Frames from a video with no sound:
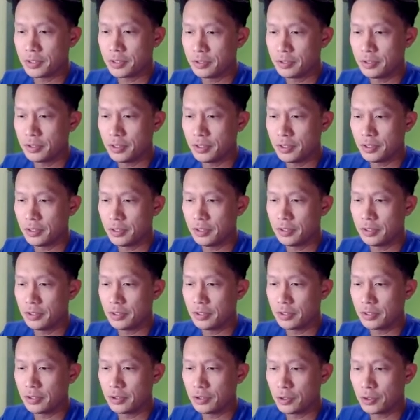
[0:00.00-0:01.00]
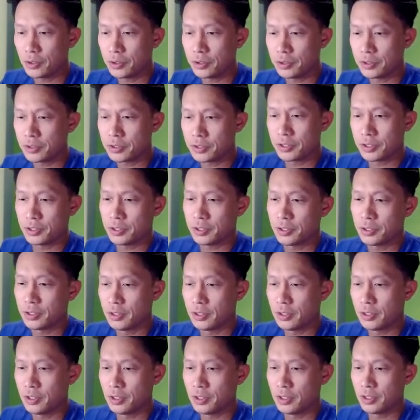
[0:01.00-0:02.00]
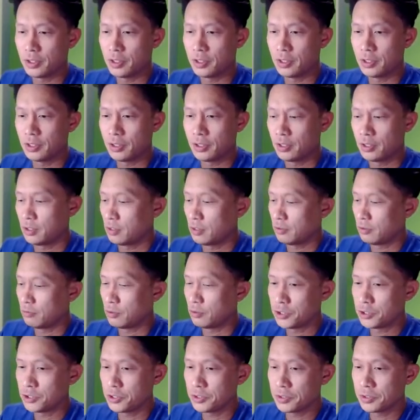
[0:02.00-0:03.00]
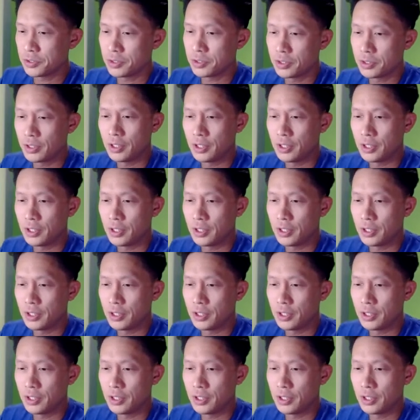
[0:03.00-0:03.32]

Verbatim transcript: the current versions.